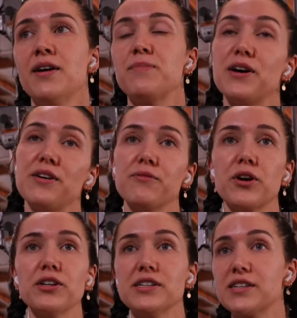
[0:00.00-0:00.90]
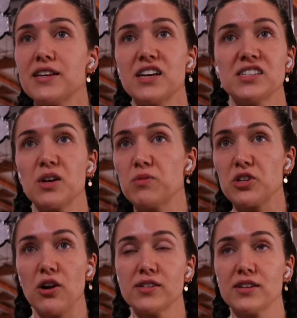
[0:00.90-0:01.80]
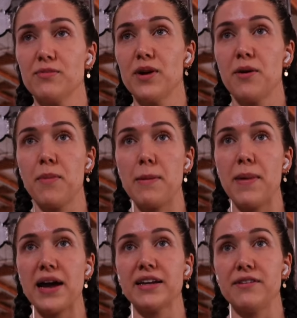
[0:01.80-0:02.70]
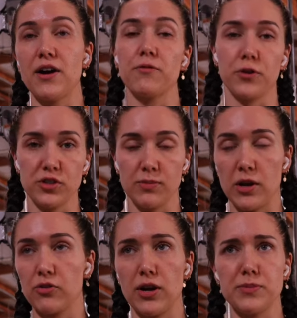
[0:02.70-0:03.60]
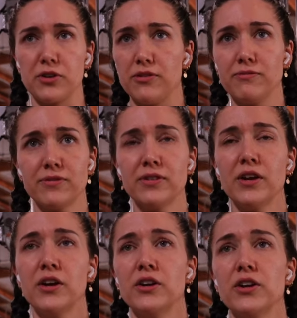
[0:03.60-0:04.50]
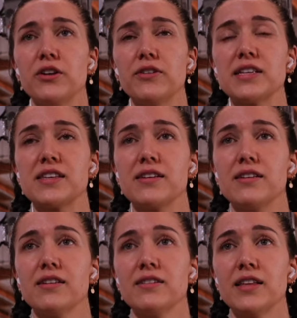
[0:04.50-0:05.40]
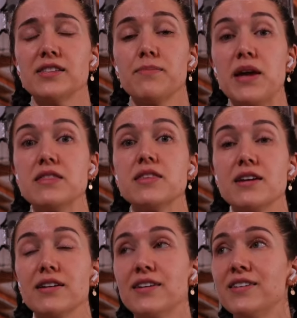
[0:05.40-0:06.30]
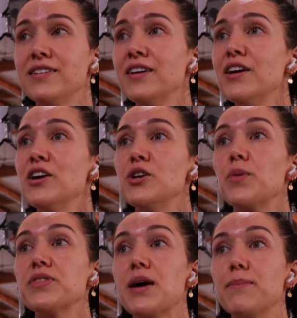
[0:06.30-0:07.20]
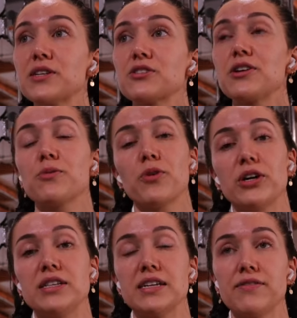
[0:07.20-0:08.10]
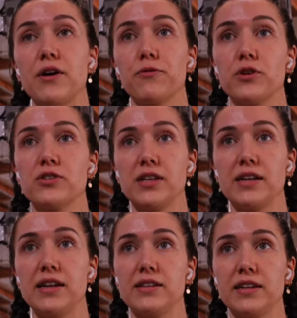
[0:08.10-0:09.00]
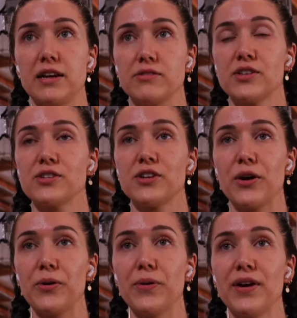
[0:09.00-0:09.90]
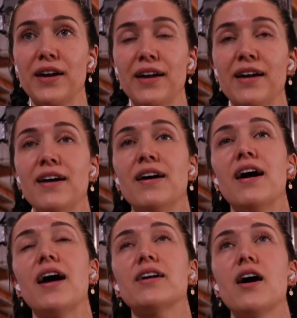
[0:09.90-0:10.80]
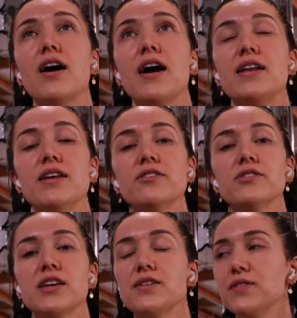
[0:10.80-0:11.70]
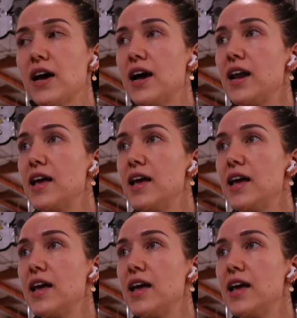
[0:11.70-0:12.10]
But regardless, that set was awesome. My back gave out first of my grip. So, that's the main thing. You want that muscle that you're working to give out first than anything else. So I got another set of that.